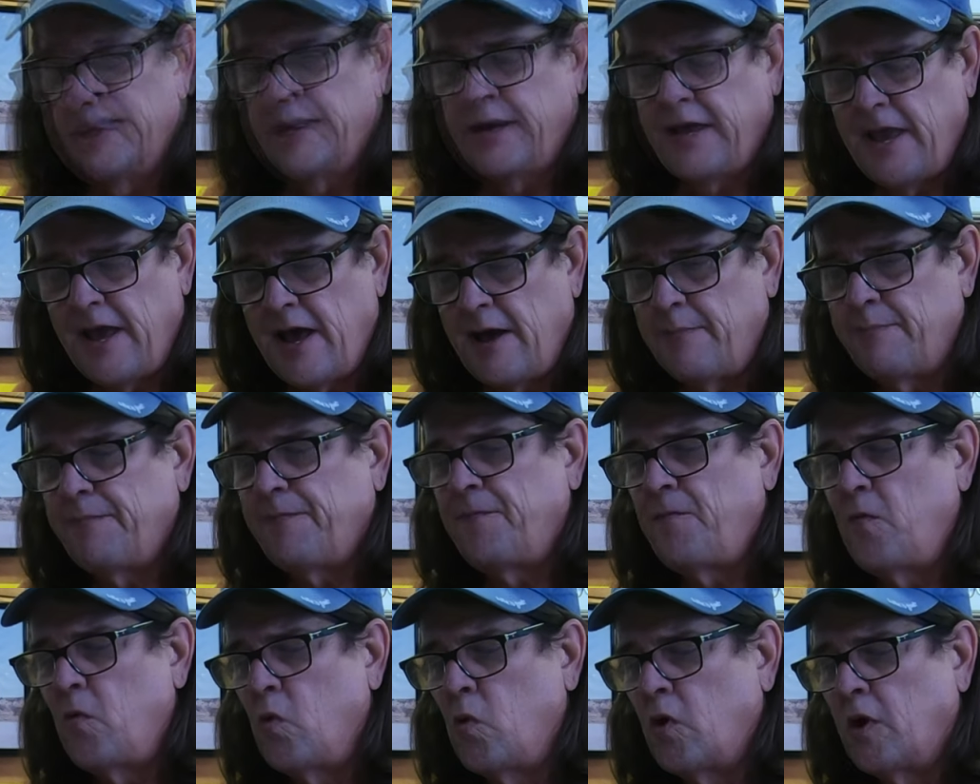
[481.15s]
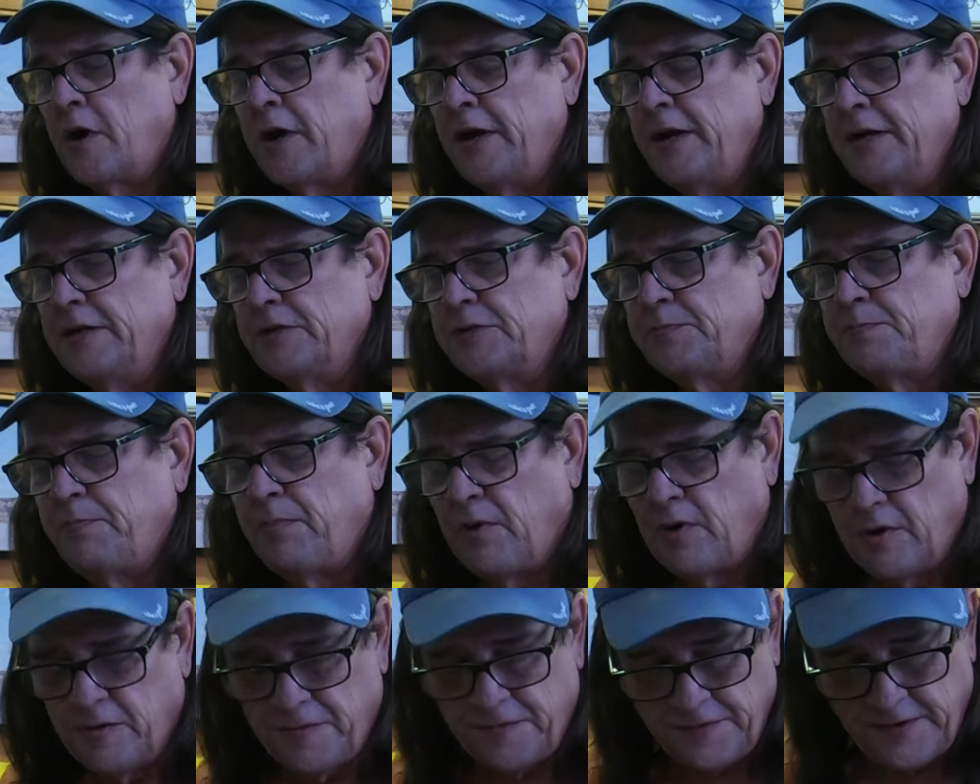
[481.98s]
cap for his
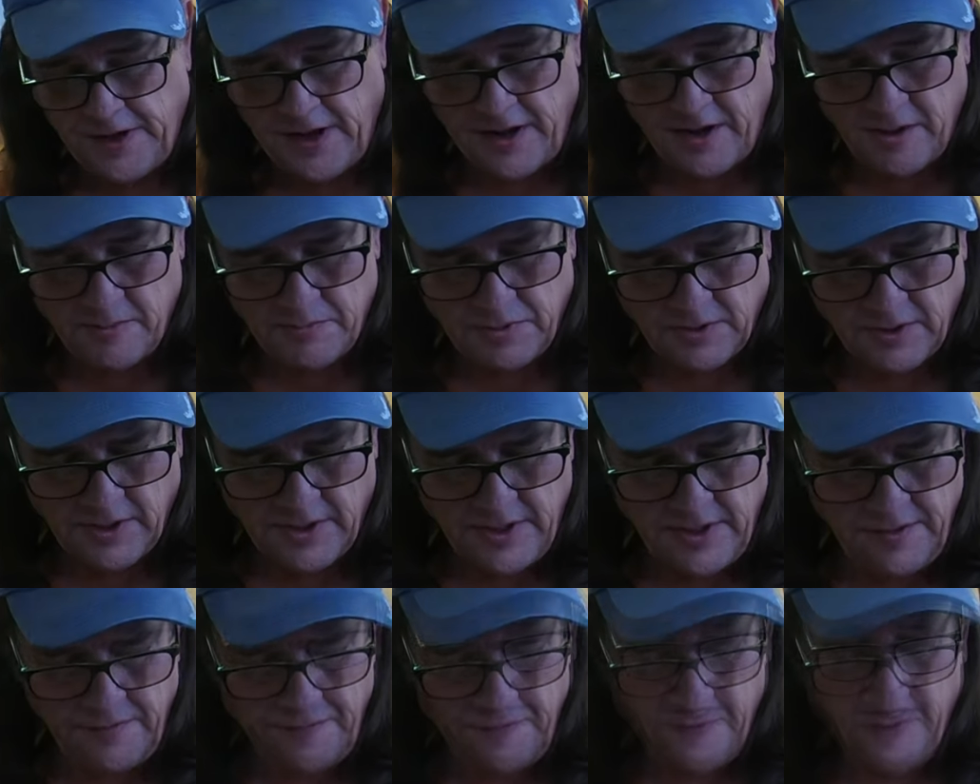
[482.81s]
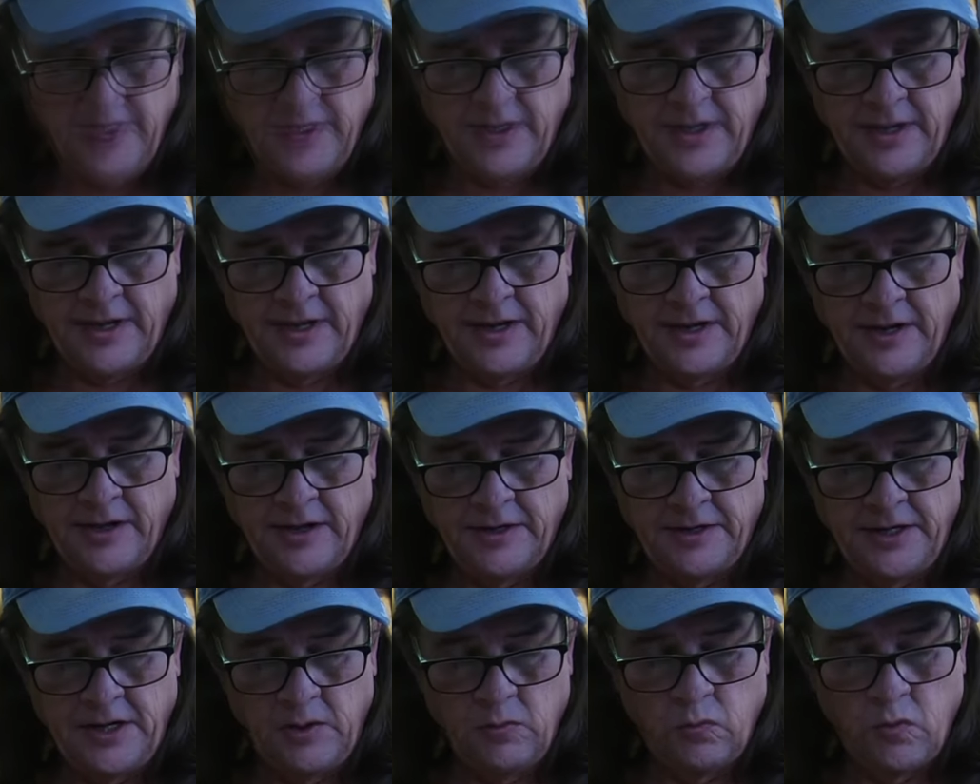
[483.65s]
birthday, I believe,
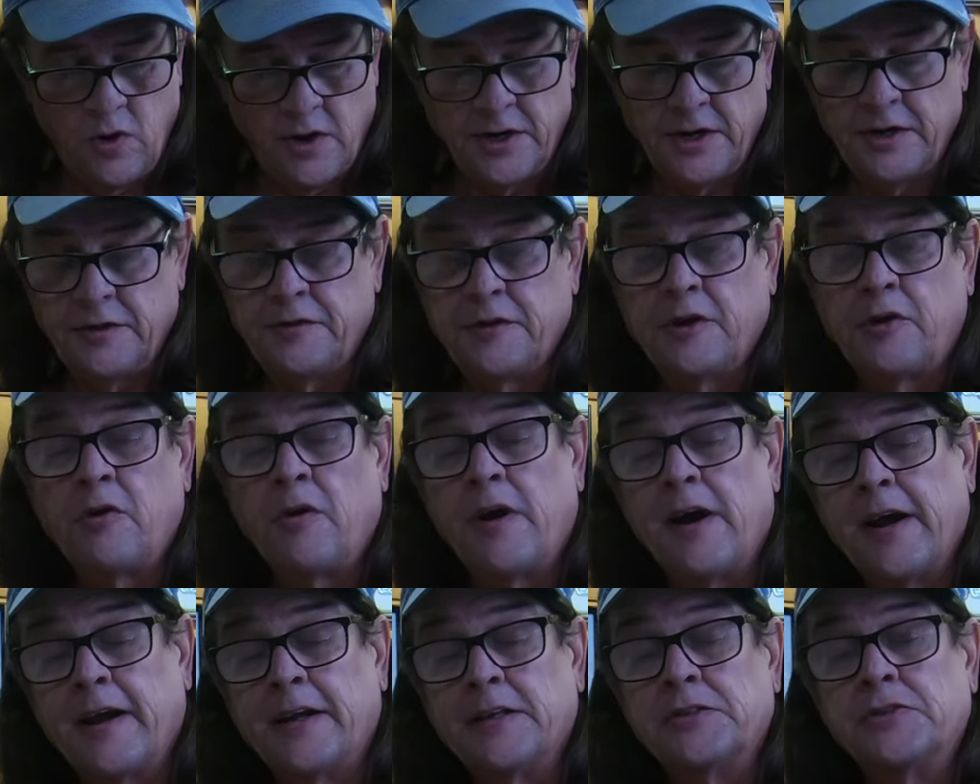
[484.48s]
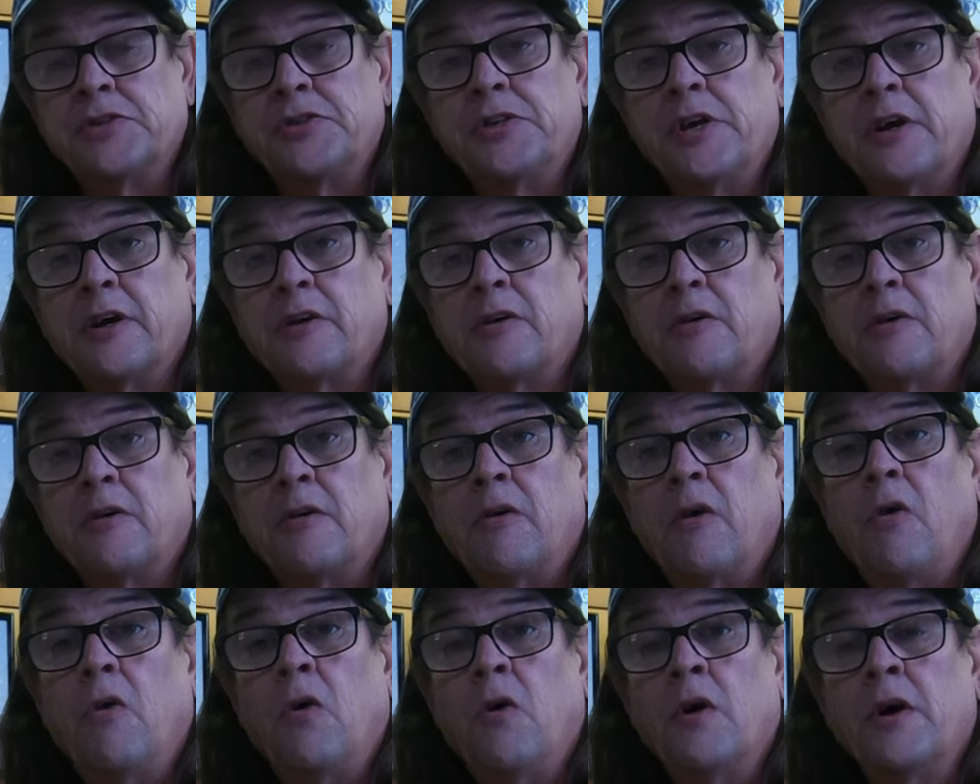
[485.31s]
and he wanted the Kraken
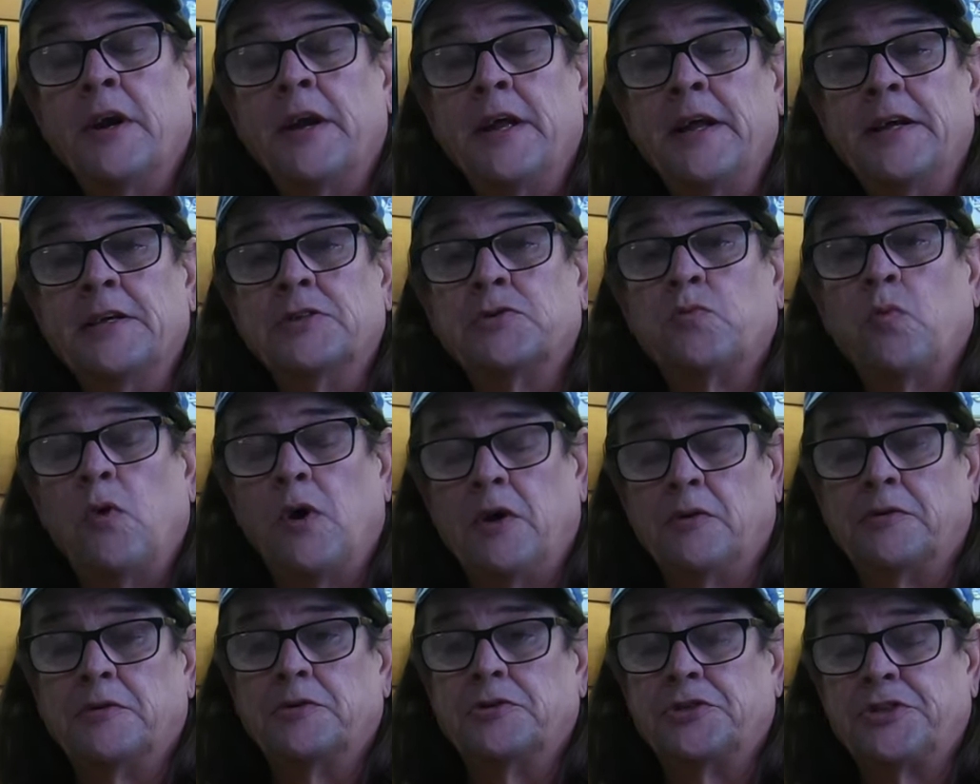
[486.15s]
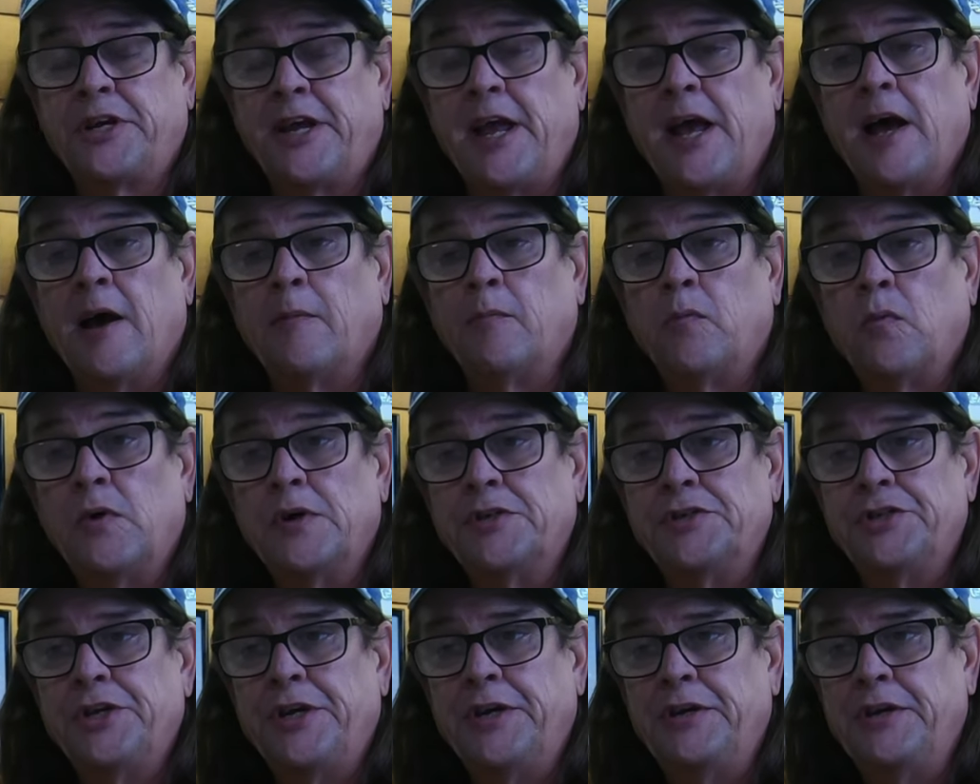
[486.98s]
sticker on his welder's cap,
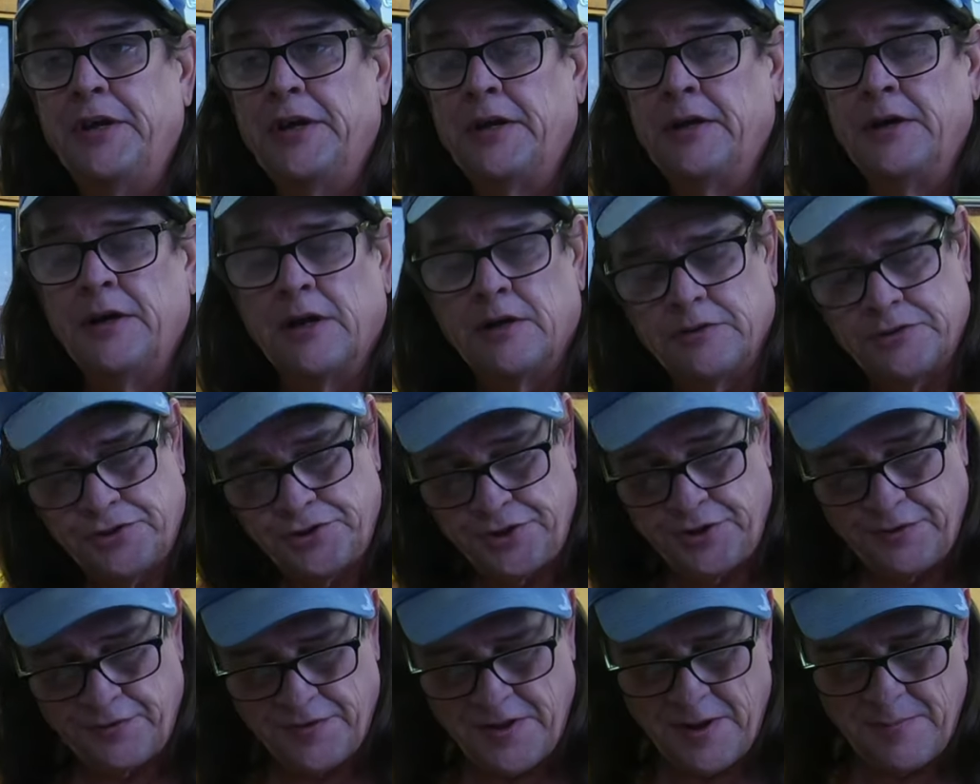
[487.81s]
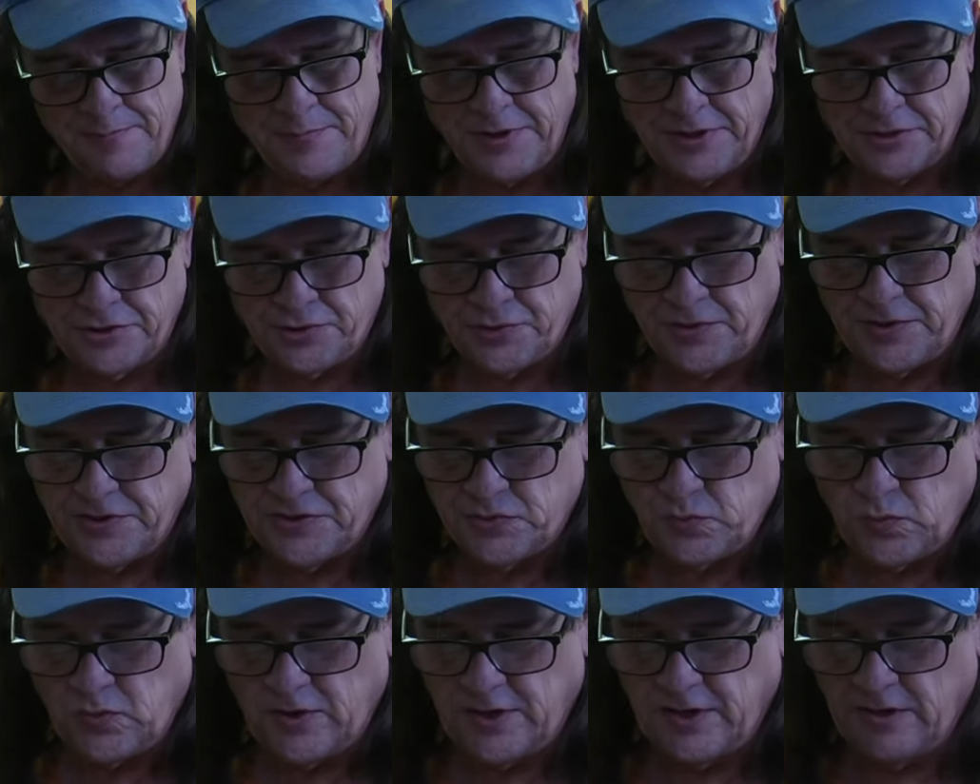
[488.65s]
which he did, and I'll share that picture
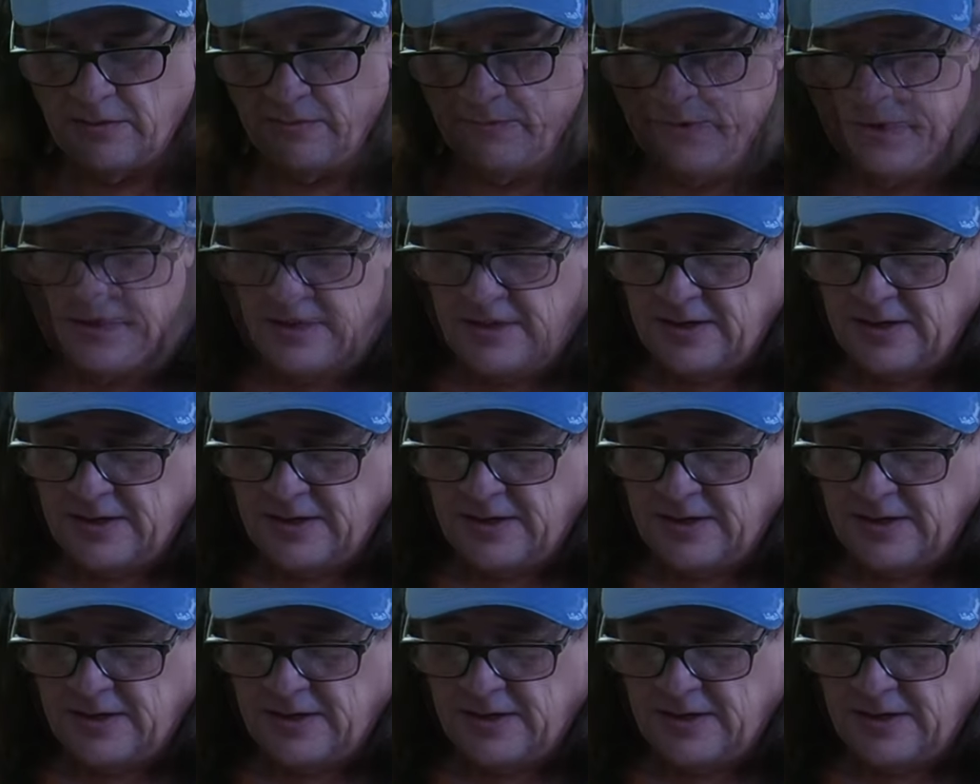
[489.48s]
as well.